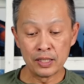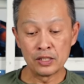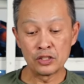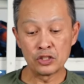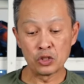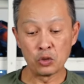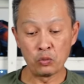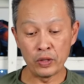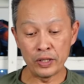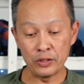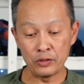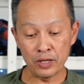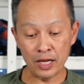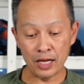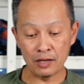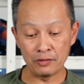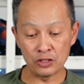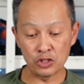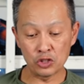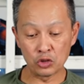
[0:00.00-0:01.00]
So when you
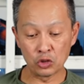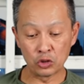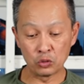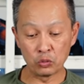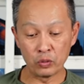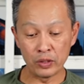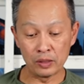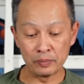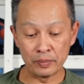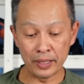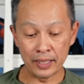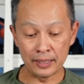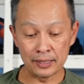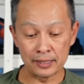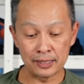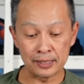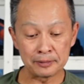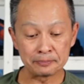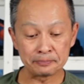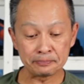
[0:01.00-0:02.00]
have a short
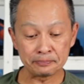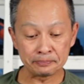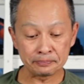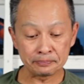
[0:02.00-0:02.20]
wheelbase,